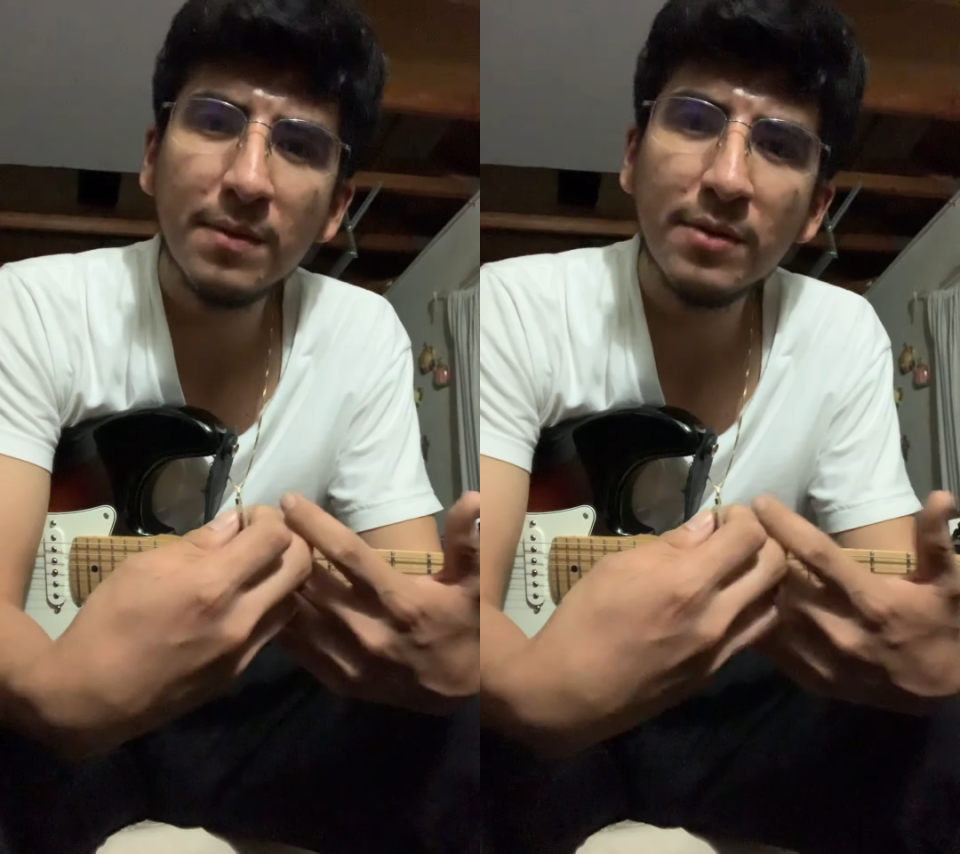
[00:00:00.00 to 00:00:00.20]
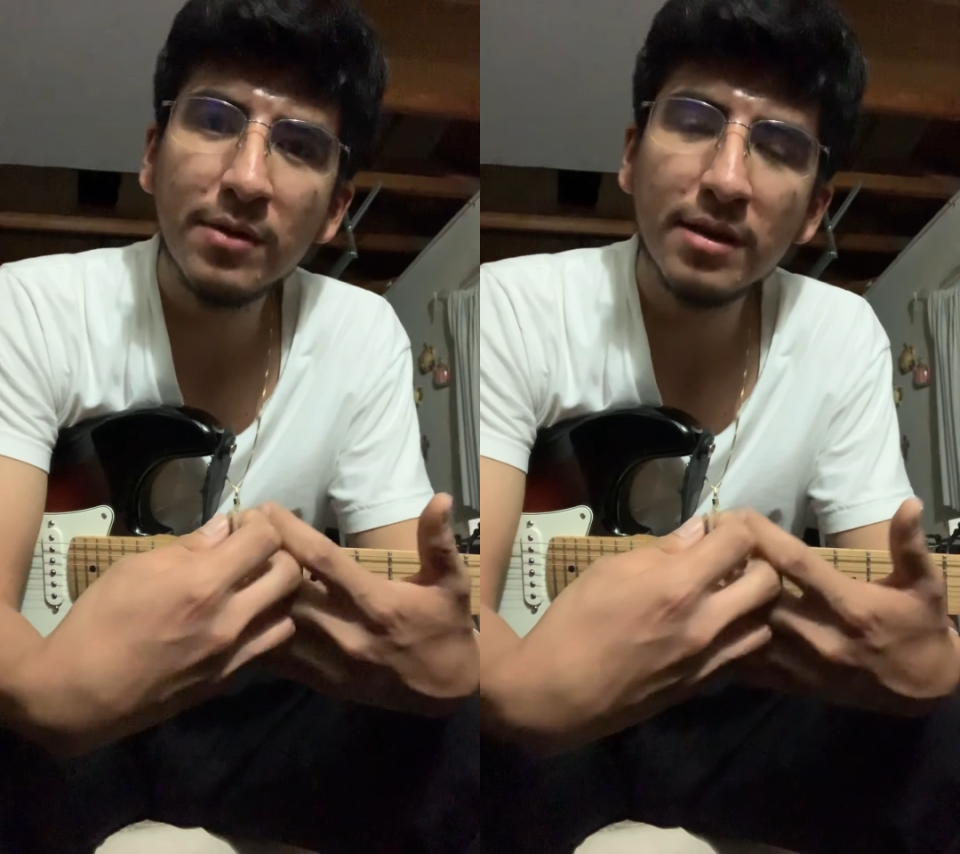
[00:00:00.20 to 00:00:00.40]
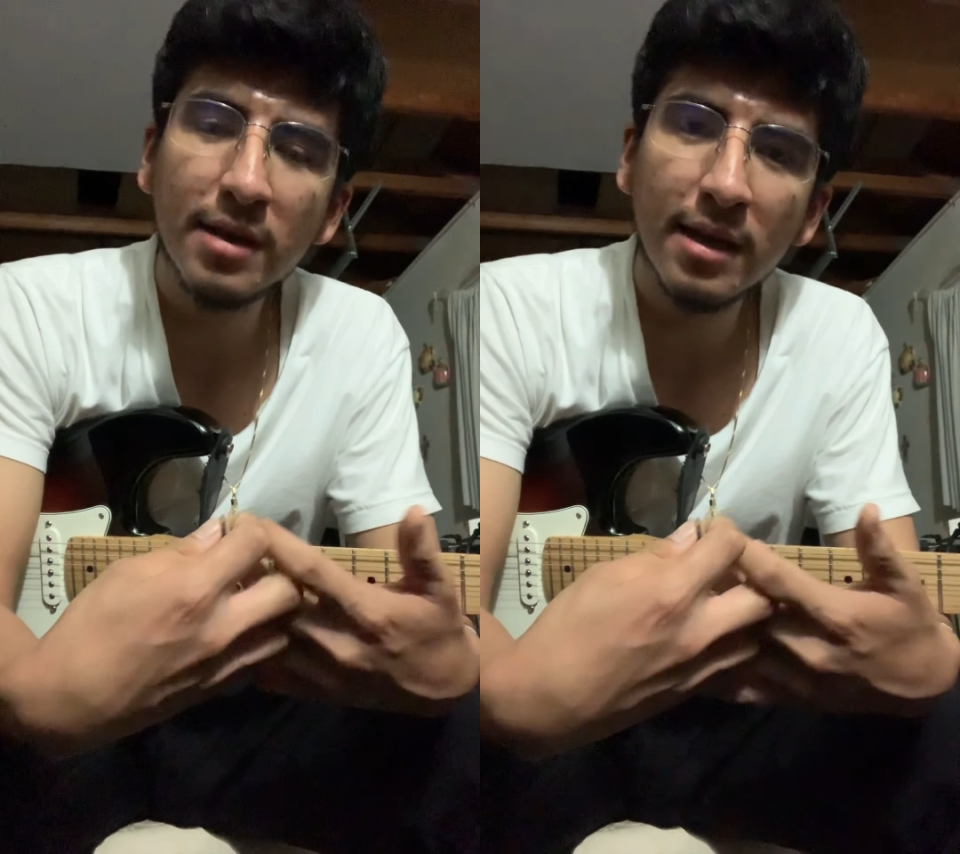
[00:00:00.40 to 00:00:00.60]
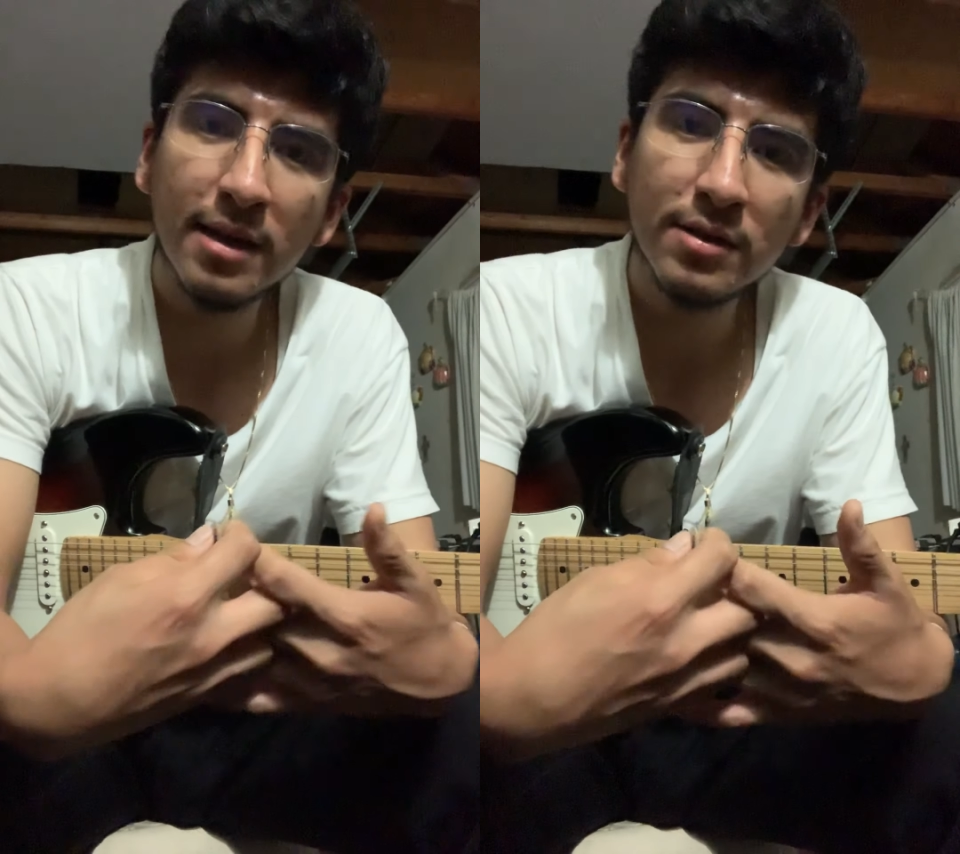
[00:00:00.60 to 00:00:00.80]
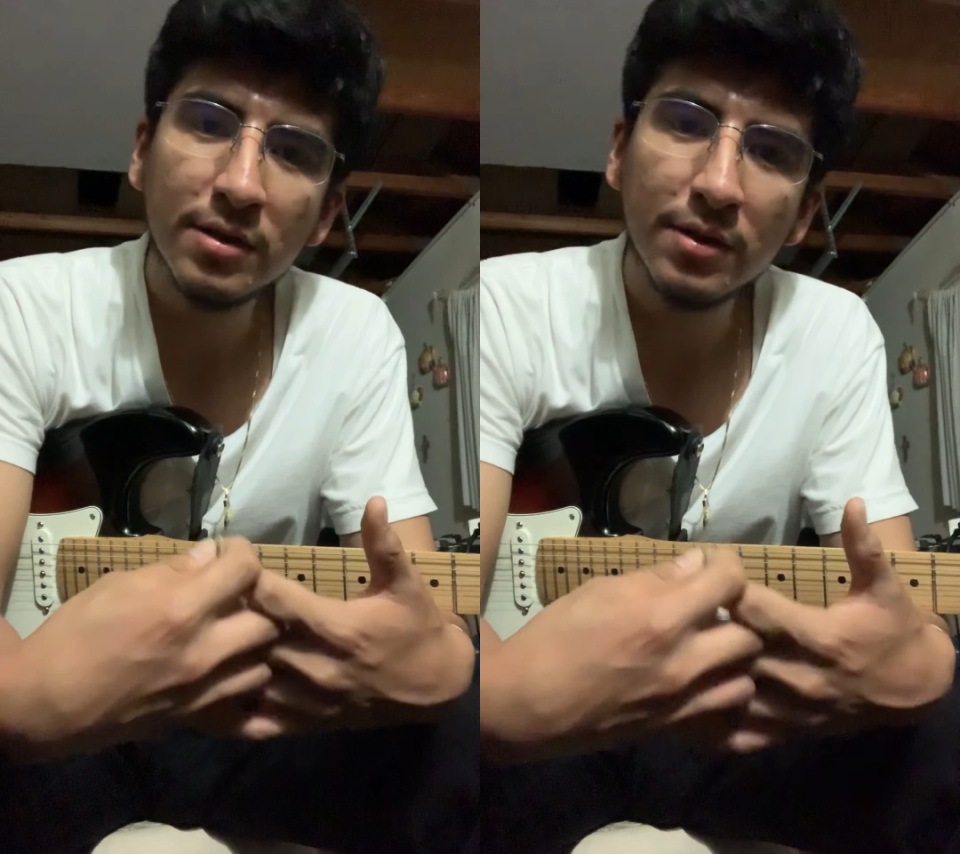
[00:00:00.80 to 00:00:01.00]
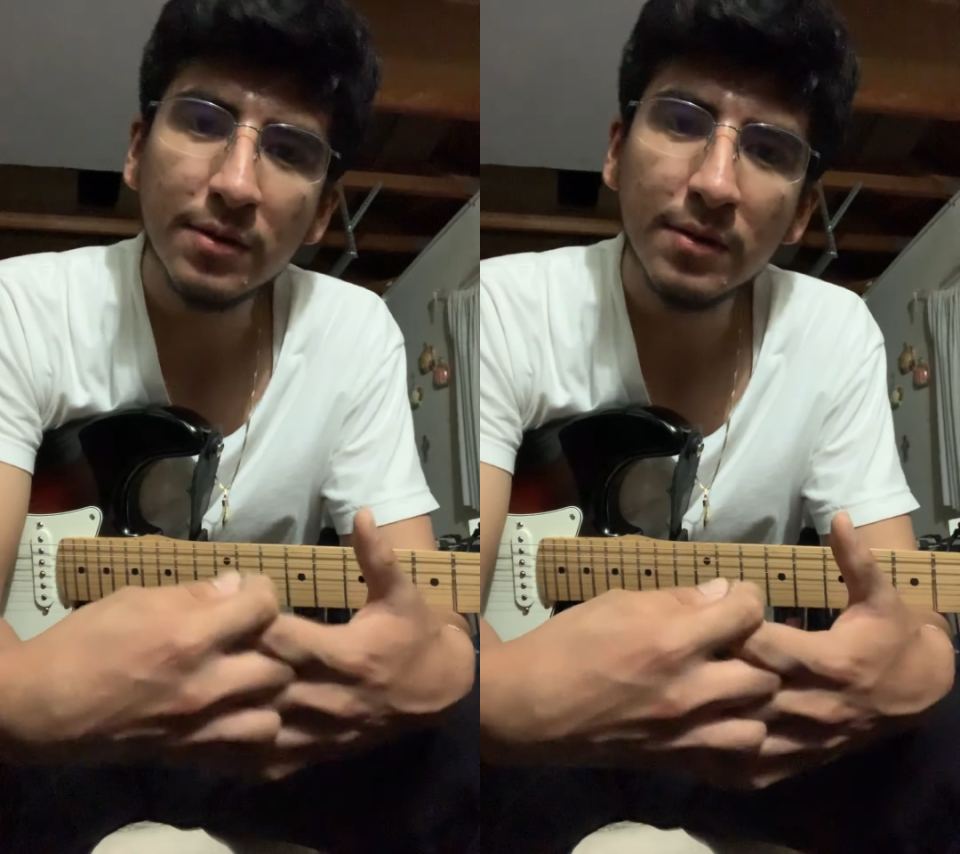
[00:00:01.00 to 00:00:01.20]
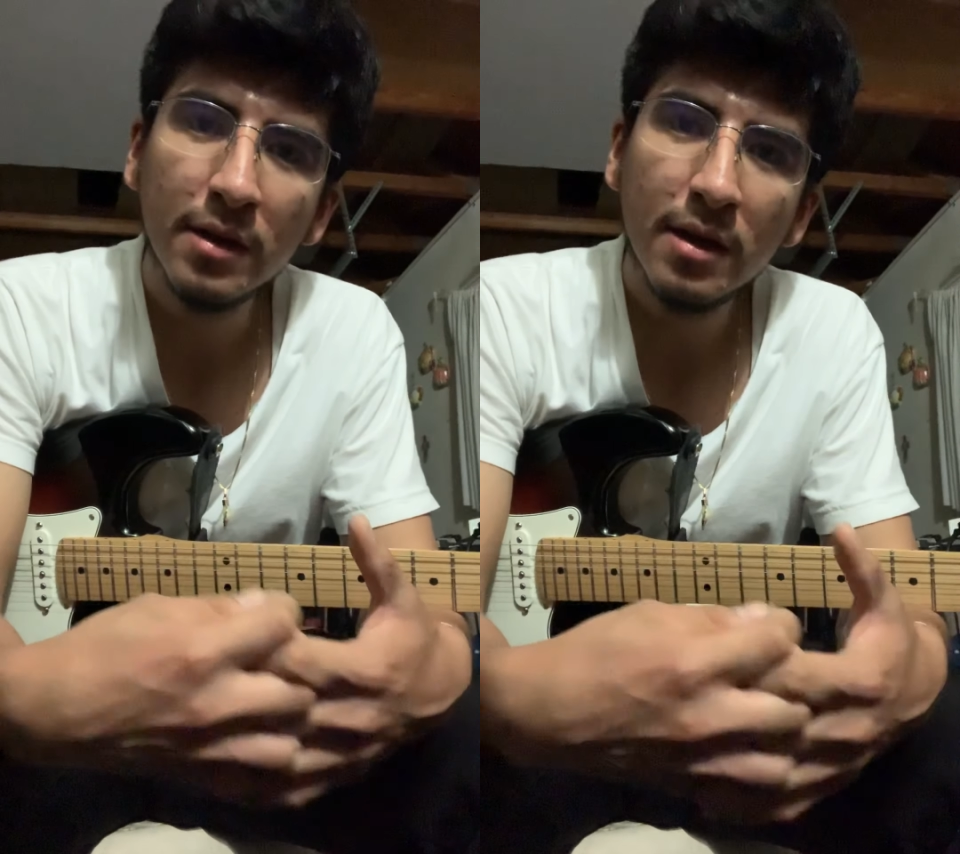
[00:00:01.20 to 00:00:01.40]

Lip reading: been really digging into